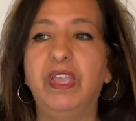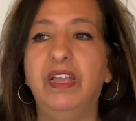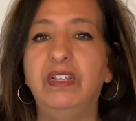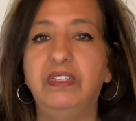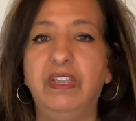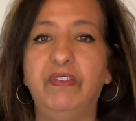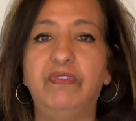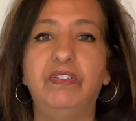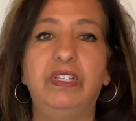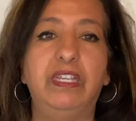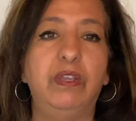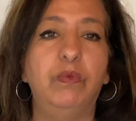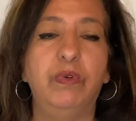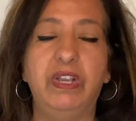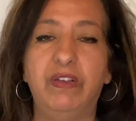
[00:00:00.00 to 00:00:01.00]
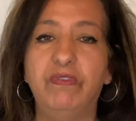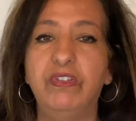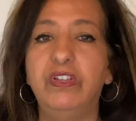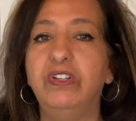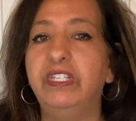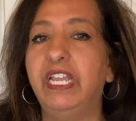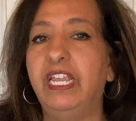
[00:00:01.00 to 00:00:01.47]
And definitely whatever
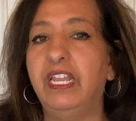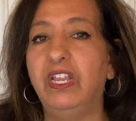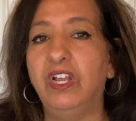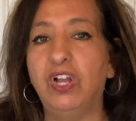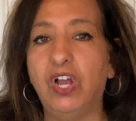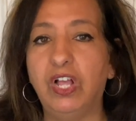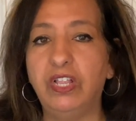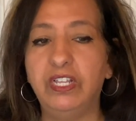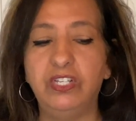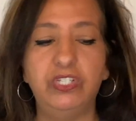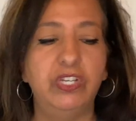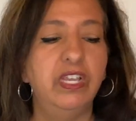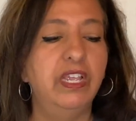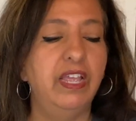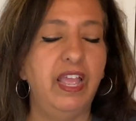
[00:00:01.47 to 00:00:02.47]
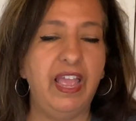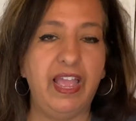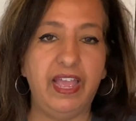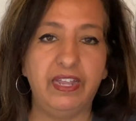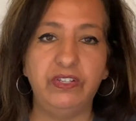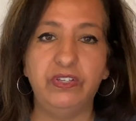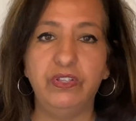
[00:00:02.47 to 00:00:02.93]
they're taking in college,
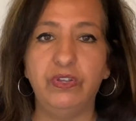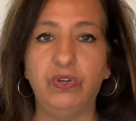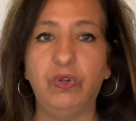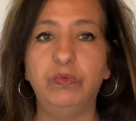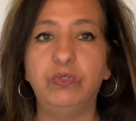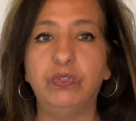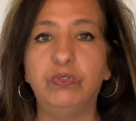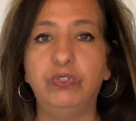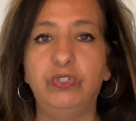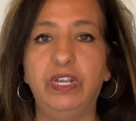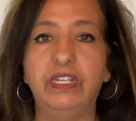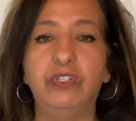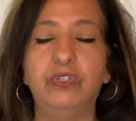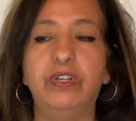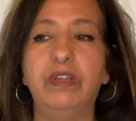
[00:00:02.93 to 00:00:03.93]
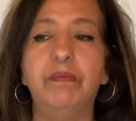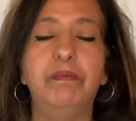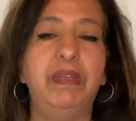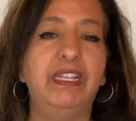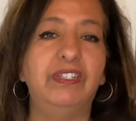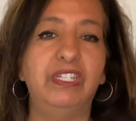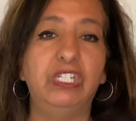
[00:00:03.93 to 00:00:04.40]
add to their homeschool transcript,
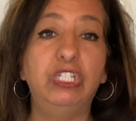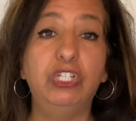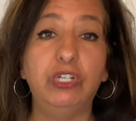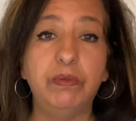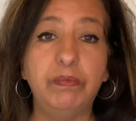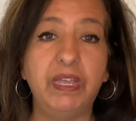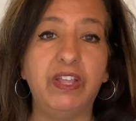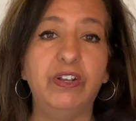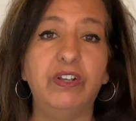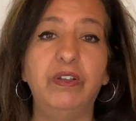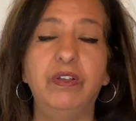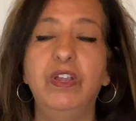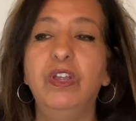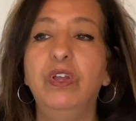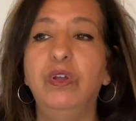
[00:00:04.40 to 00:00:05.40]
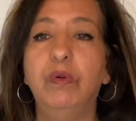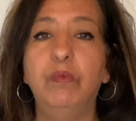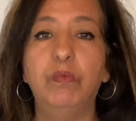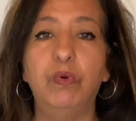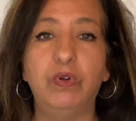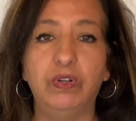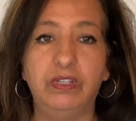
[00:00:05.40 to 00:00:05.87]
makes it look better,
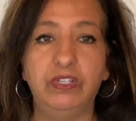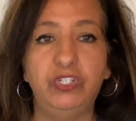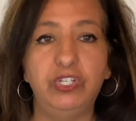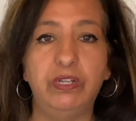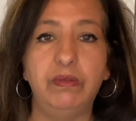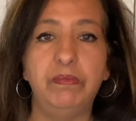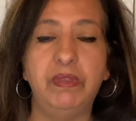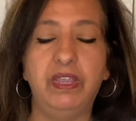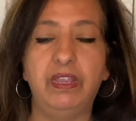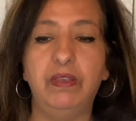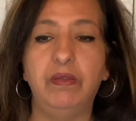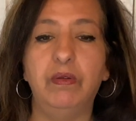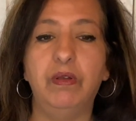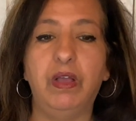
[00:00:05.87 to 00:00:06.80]
more legitimate.